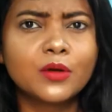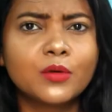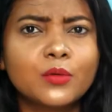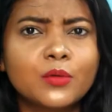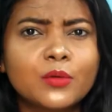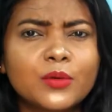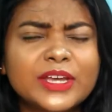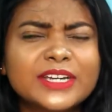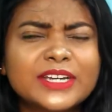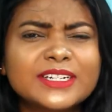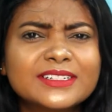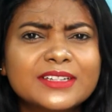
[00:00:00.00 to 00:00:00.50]

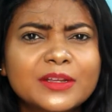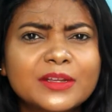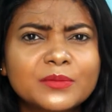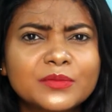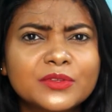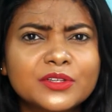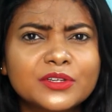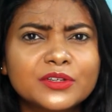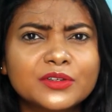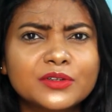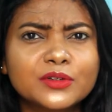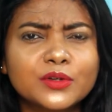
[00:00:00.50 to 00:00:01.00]
Wear
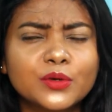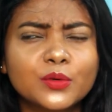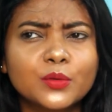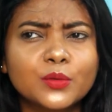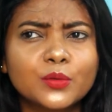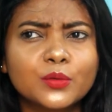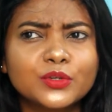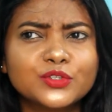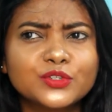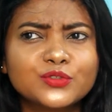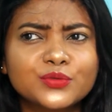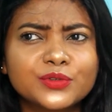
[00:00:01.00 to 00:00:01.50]
something
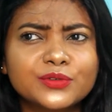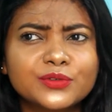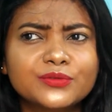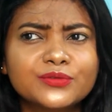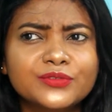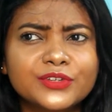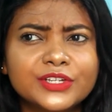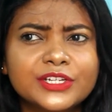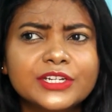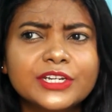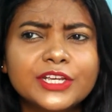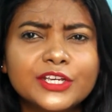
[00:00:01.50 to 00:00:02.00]
which will
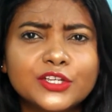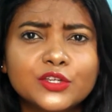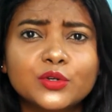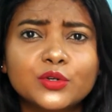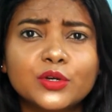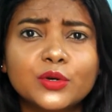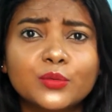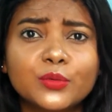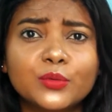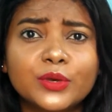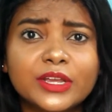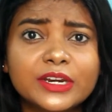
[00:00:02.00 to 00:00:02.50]
feel like you
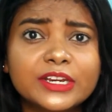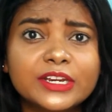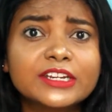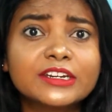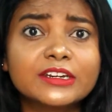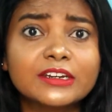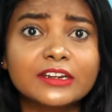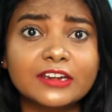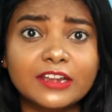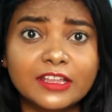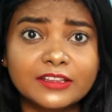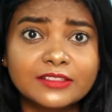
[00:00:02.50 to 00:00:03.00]
are wearing
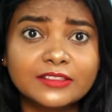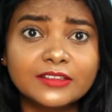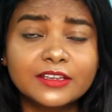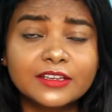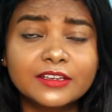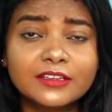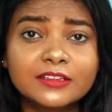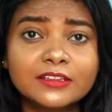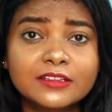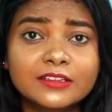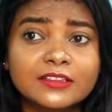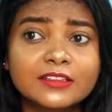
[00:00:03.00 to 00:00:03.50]

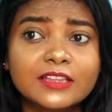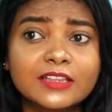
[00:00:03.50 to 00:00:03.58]
nothing.